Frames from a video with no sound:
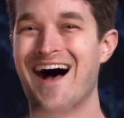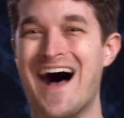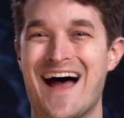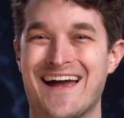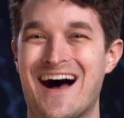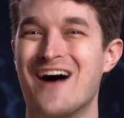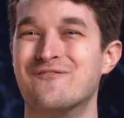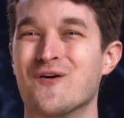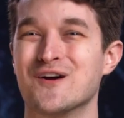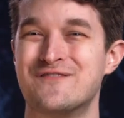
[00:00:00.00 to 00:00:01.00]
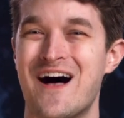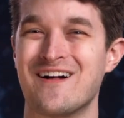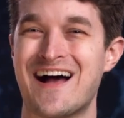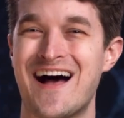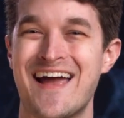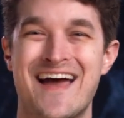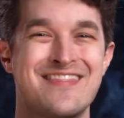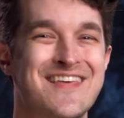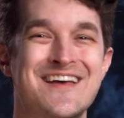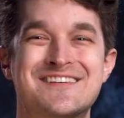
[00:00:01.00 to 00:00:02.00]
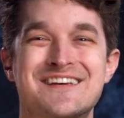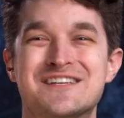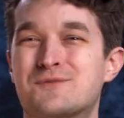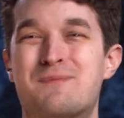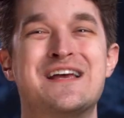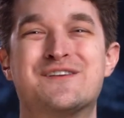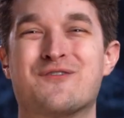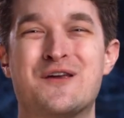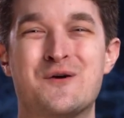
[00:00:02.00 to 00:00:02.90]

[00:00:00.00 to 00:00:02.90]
Hi, I'm Forrest Valkai, and this is Space for